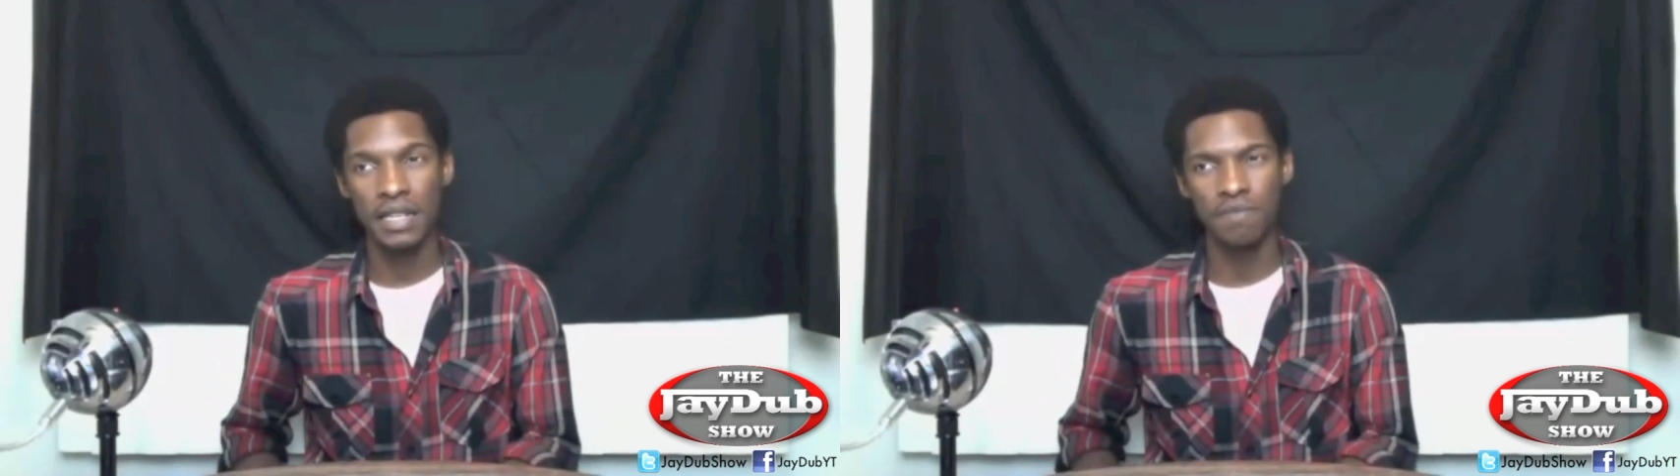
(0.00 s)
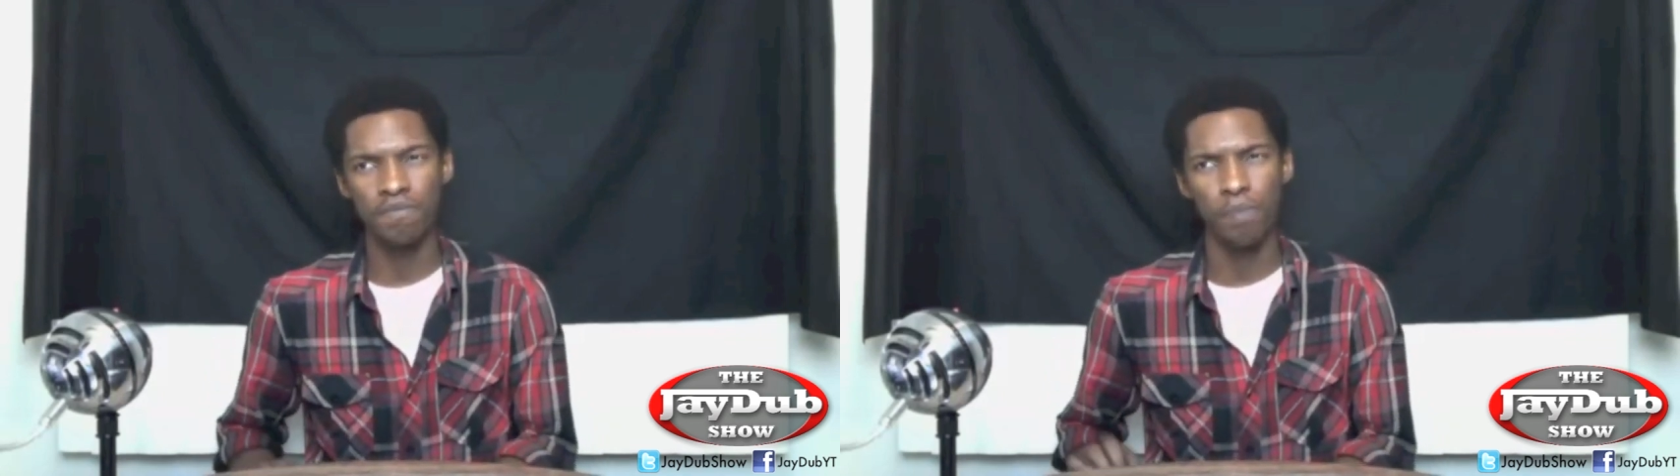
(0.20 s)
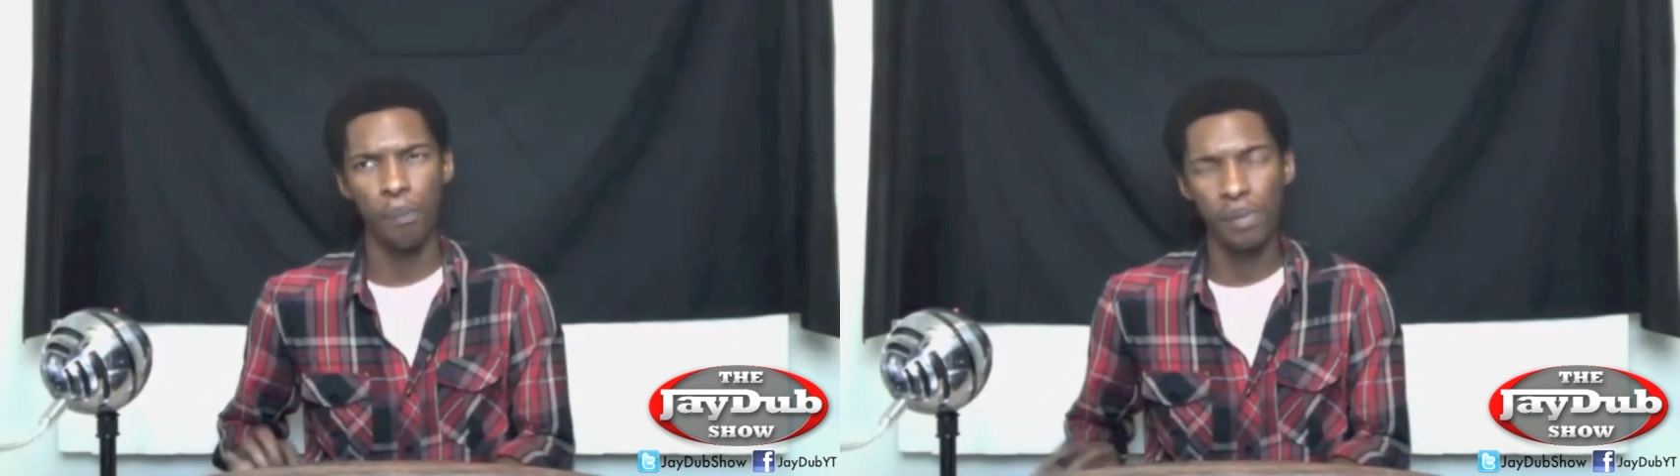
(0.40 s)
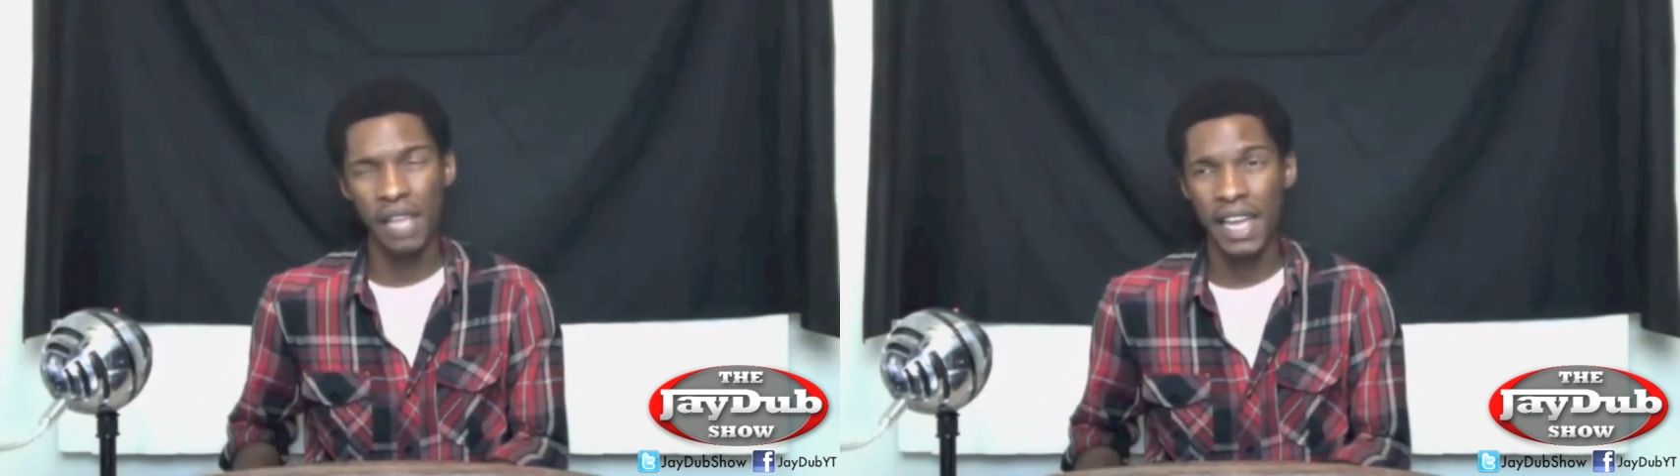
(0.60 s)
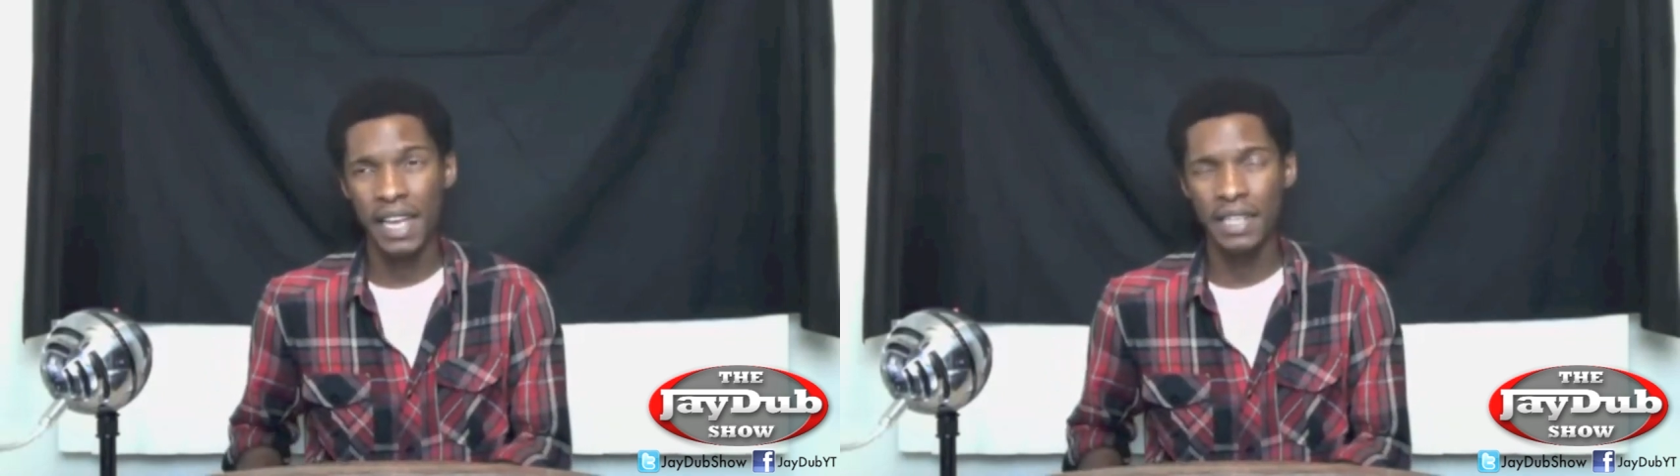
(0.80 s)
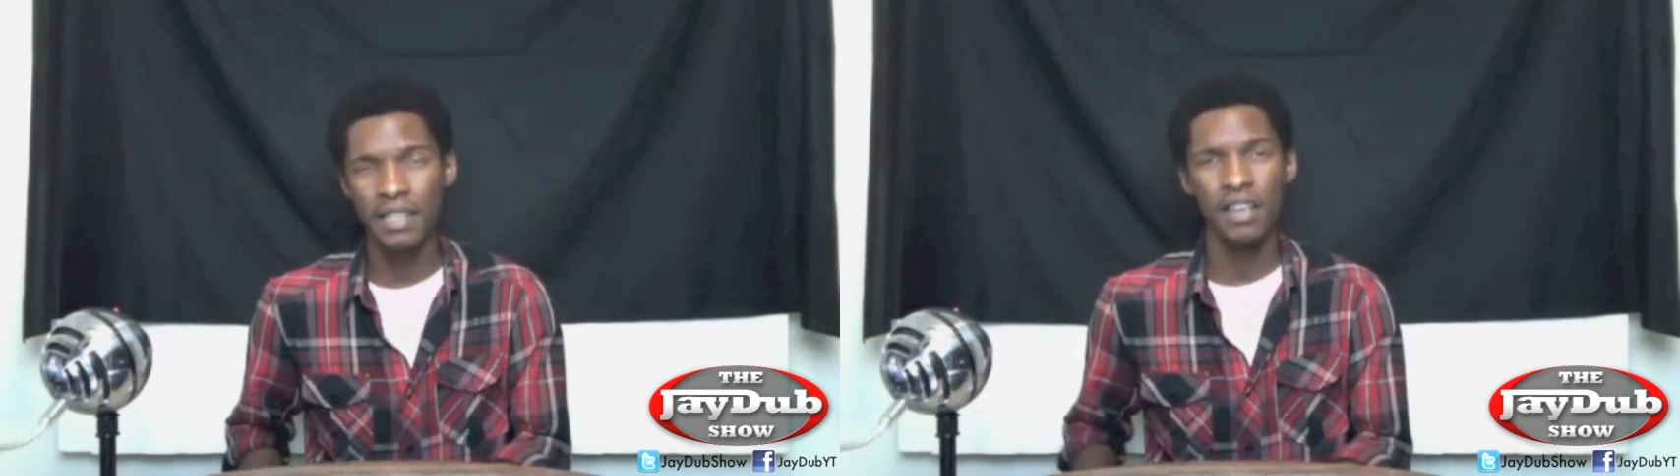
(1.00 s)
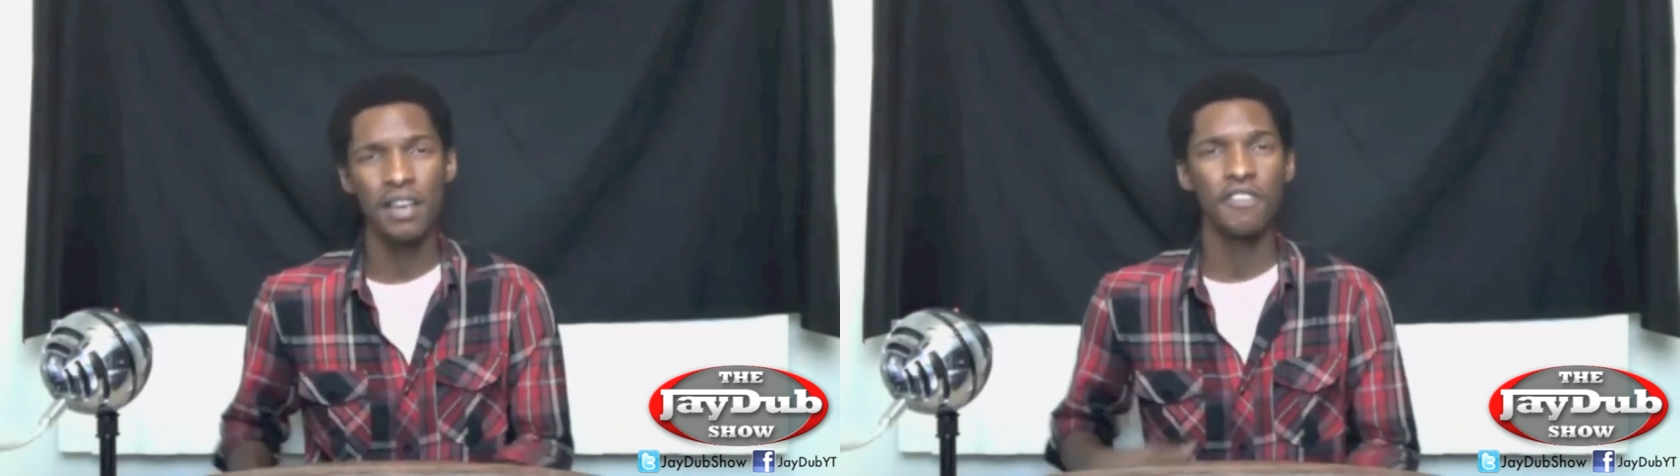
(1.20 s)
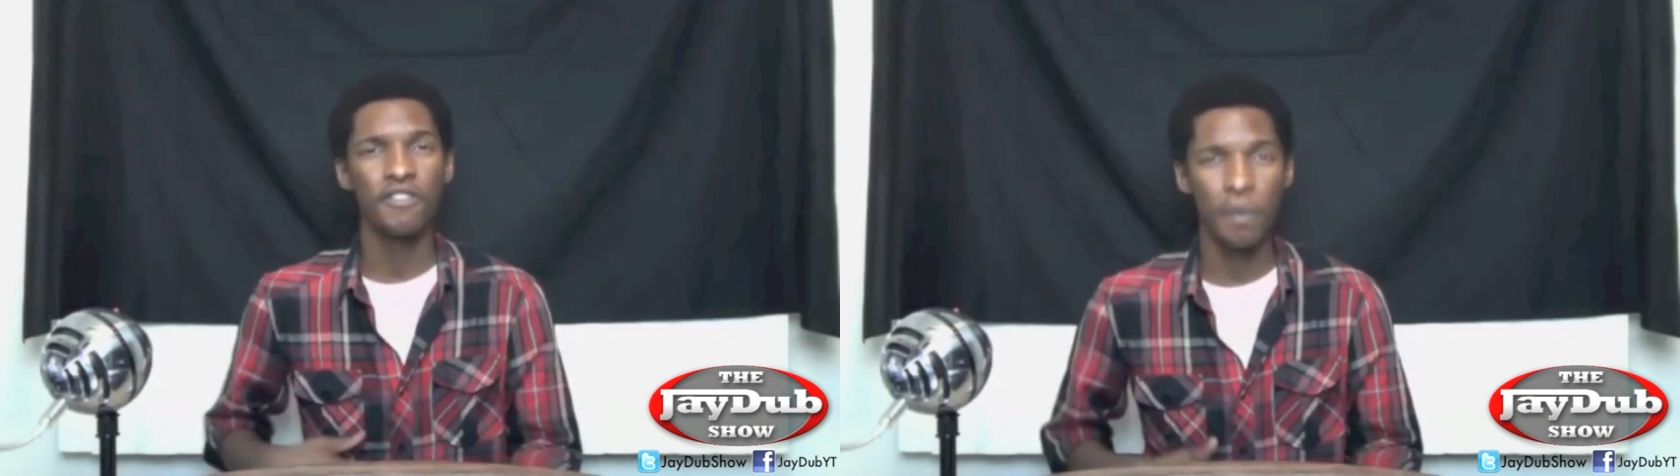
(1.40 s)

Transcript: of bland for